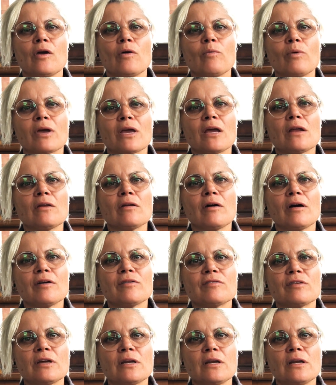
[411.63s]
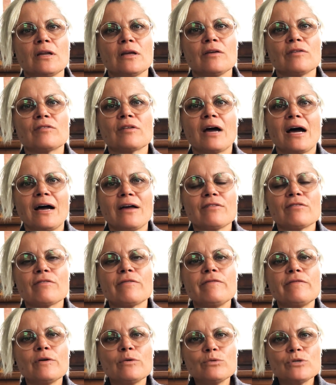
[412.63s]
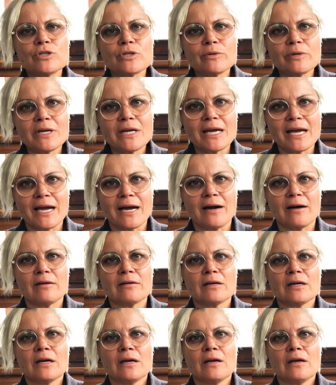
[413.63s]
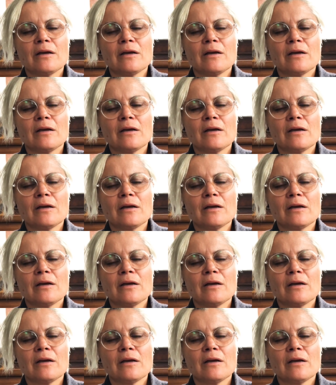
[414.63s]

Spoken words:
Recognize that it is us filtering out